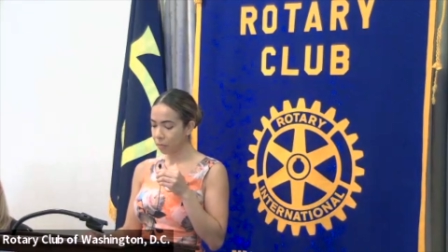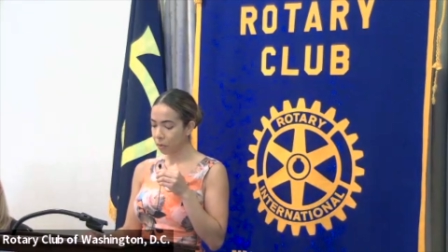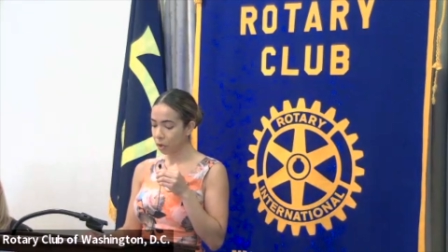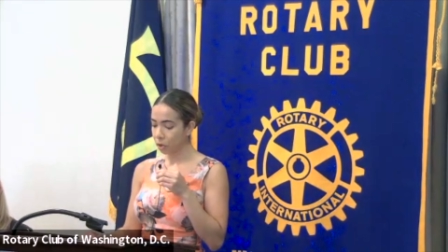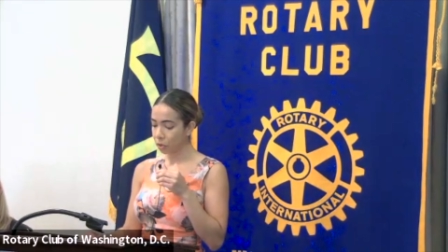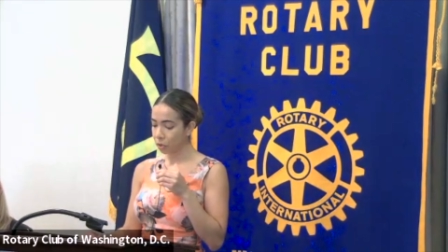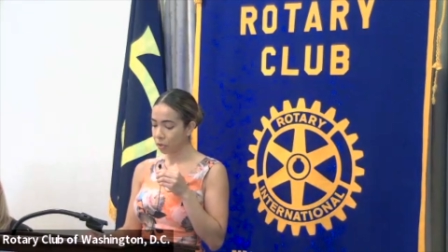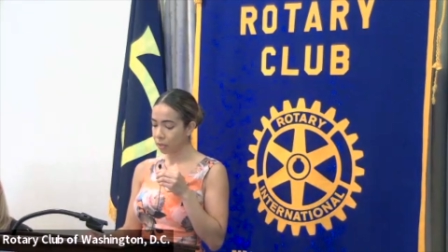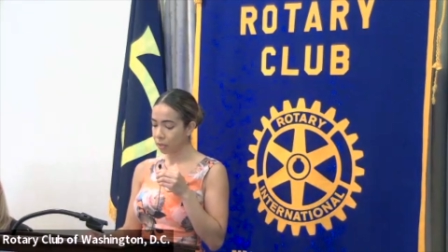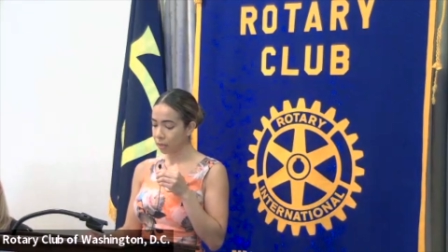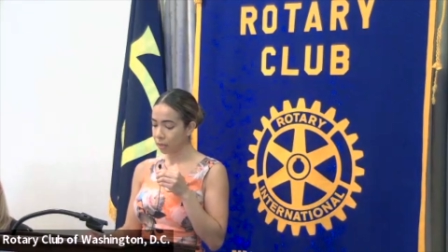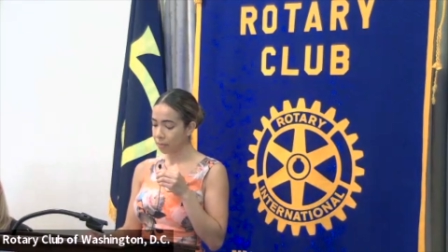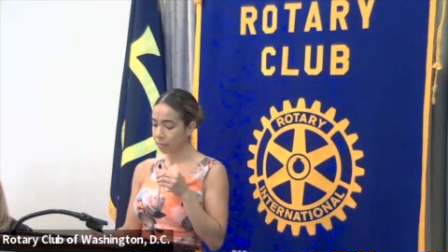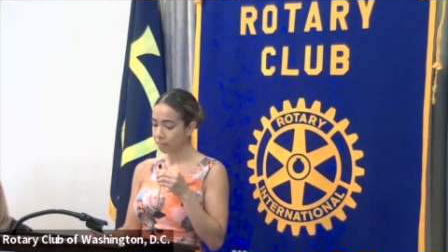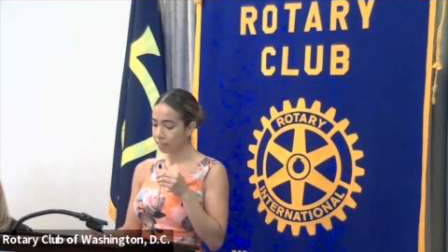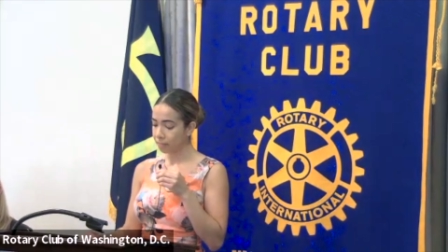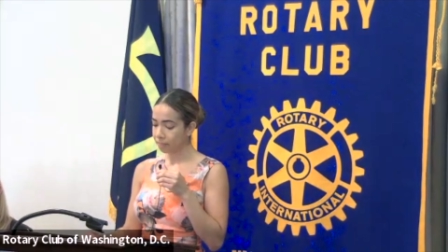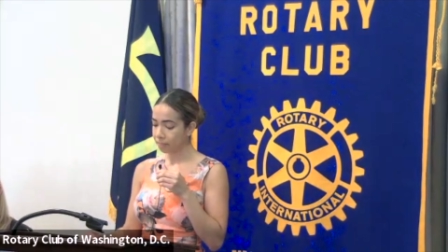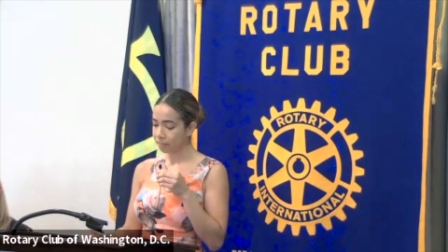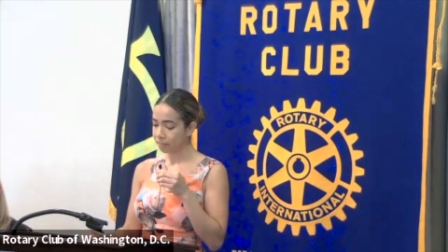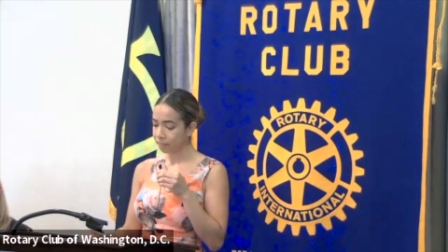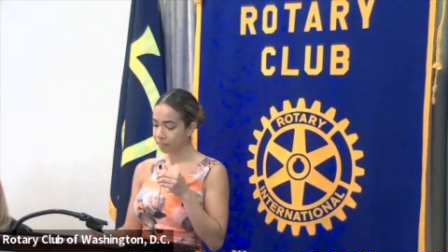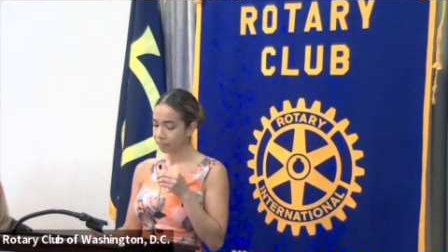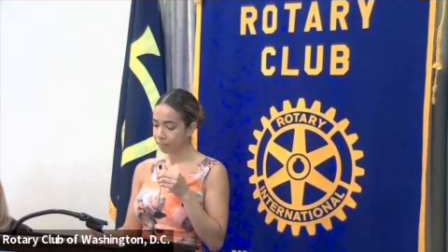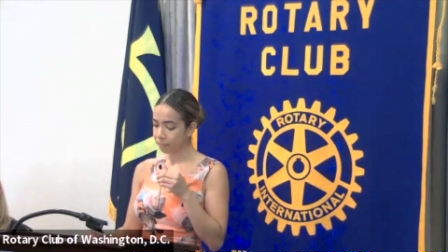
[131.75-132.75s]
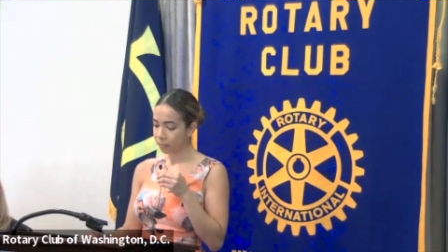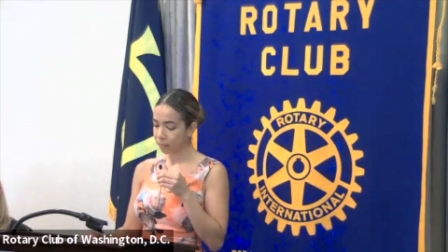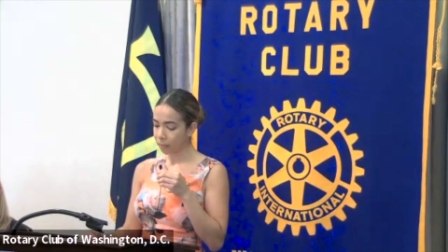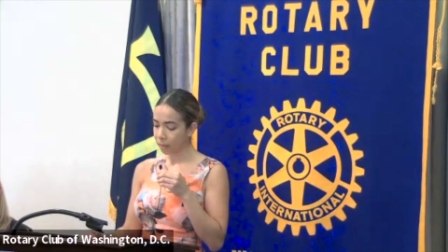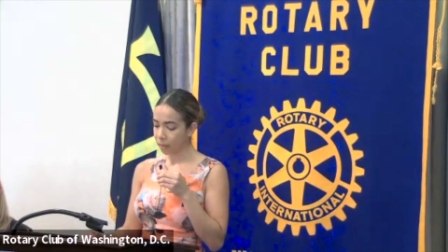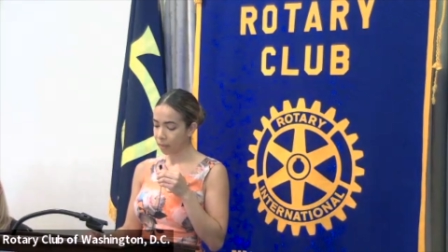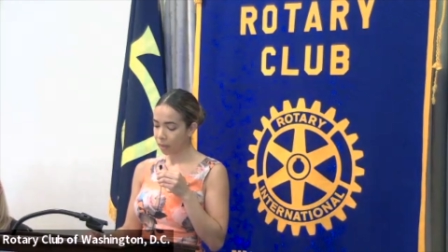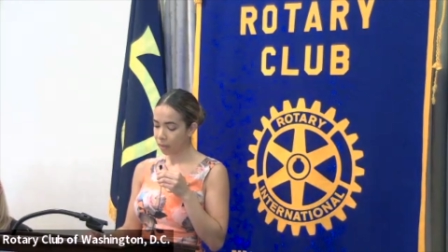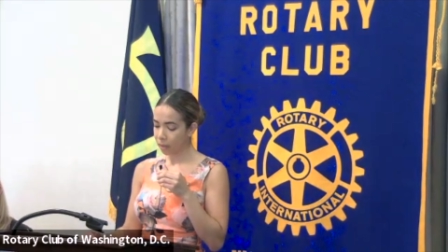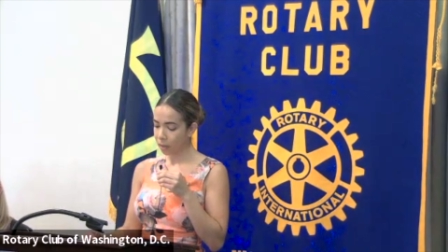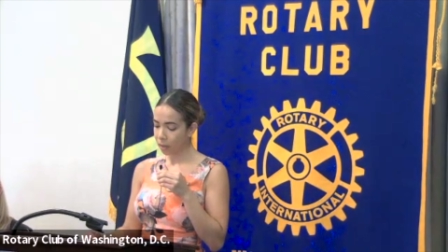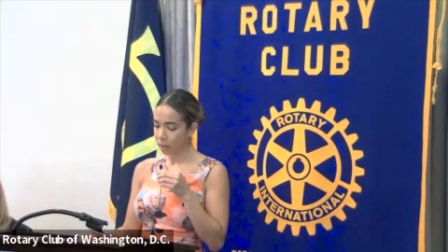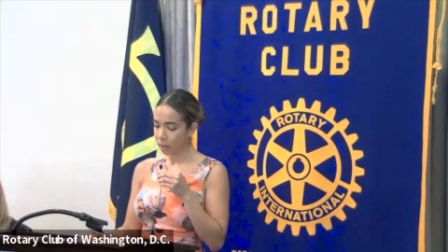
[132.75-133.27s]
person.
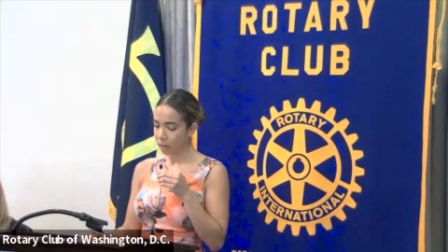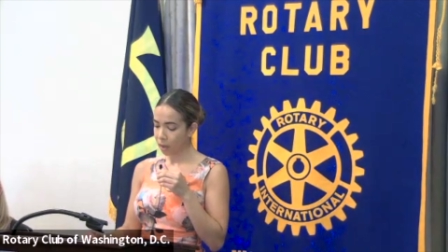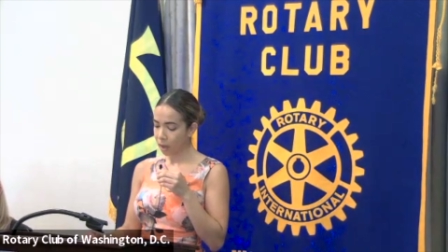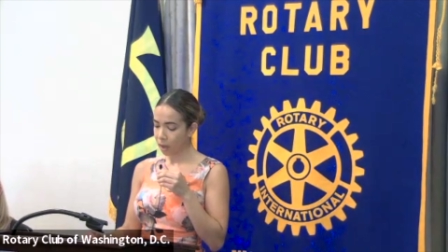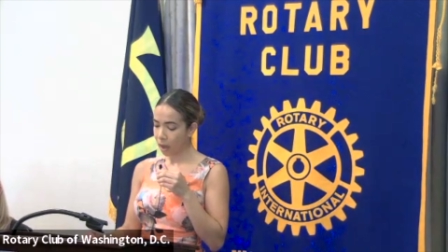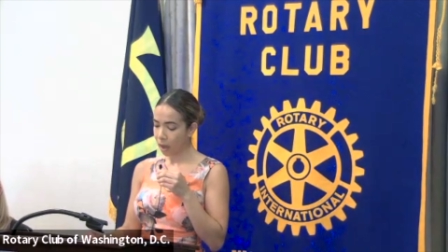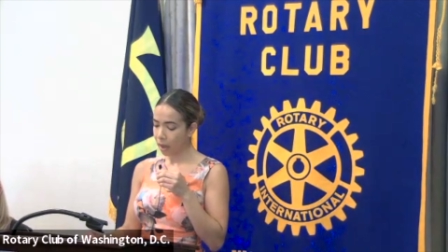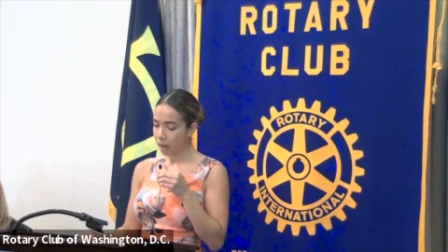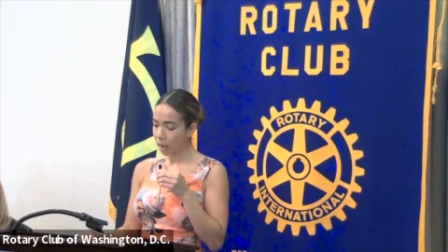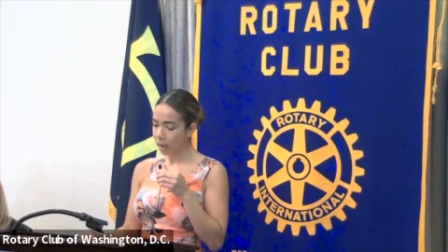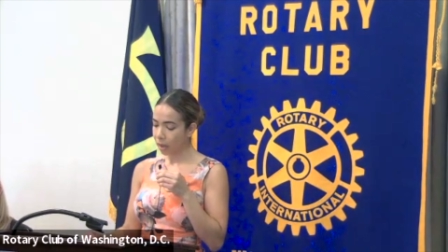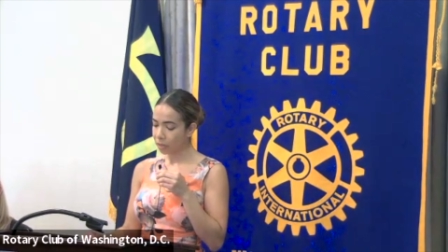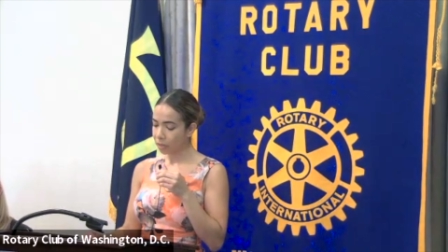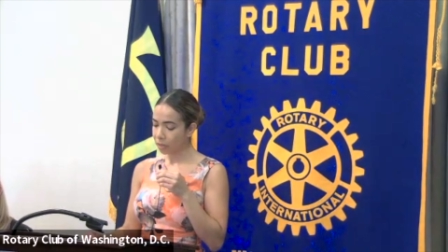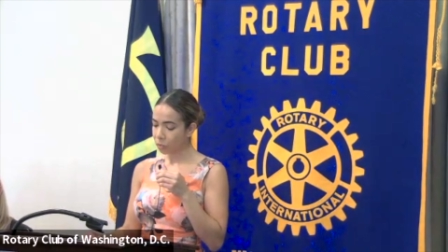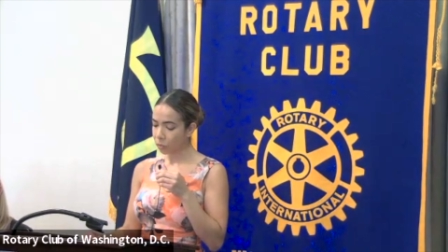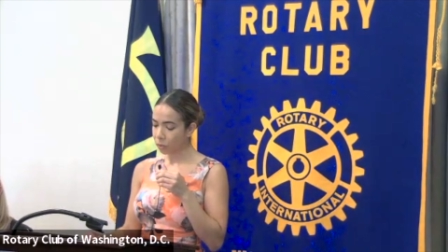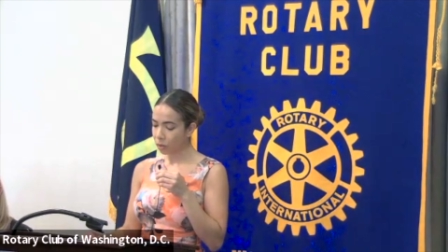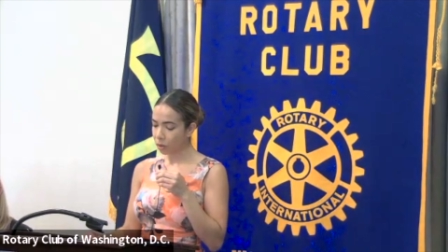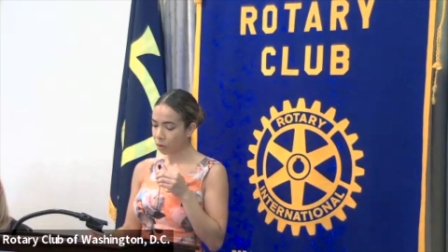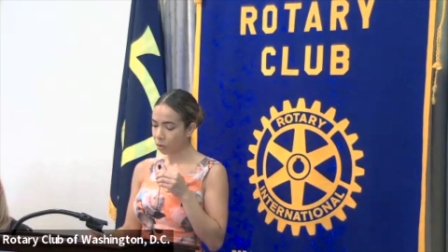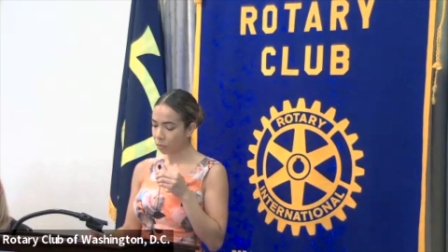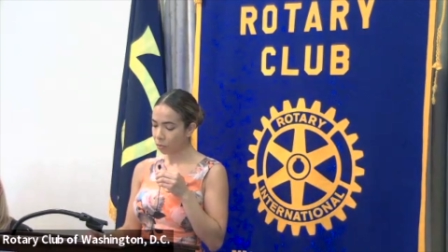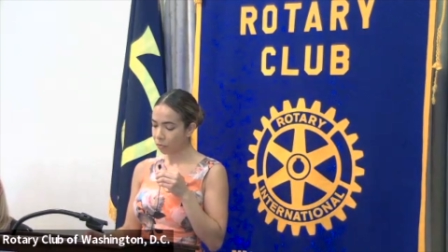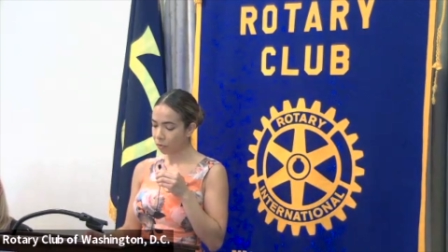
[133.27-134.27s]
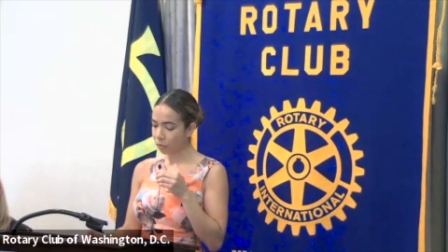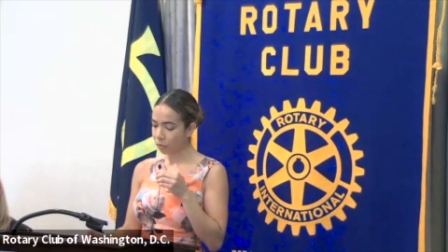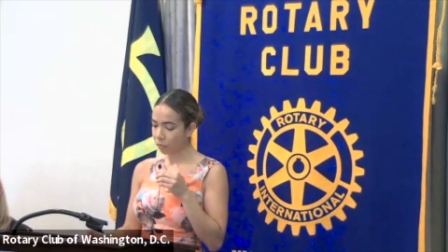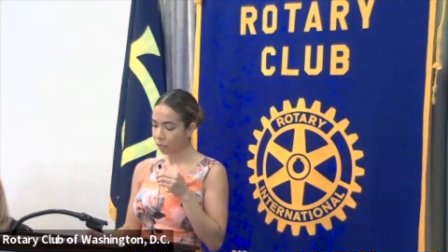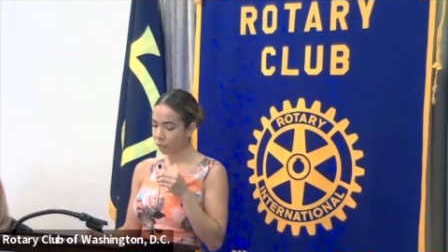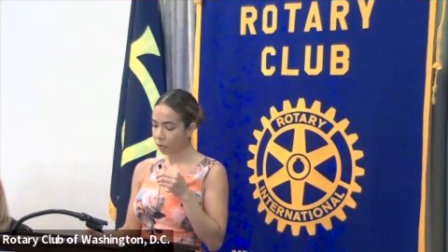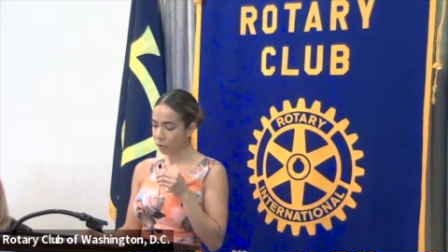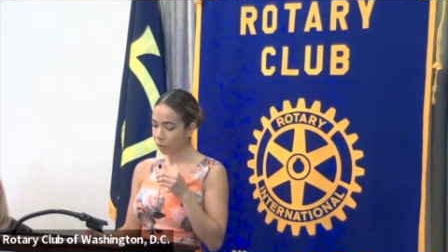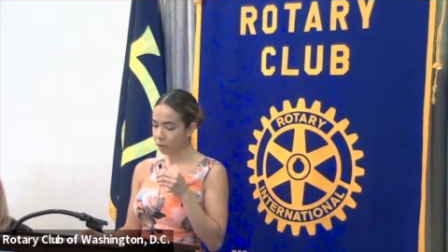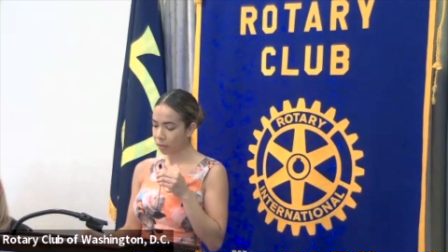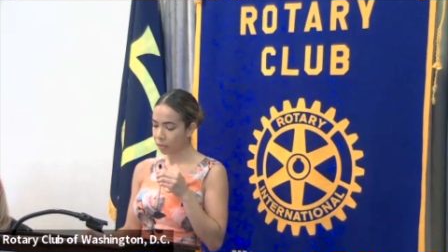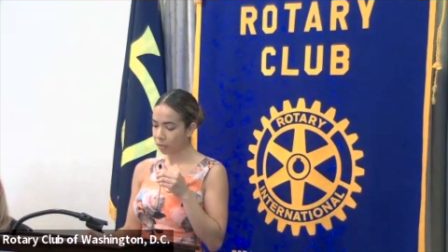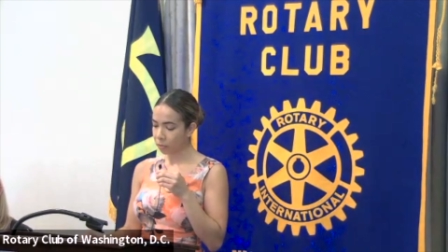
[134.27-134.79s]
I asked one hopeful for his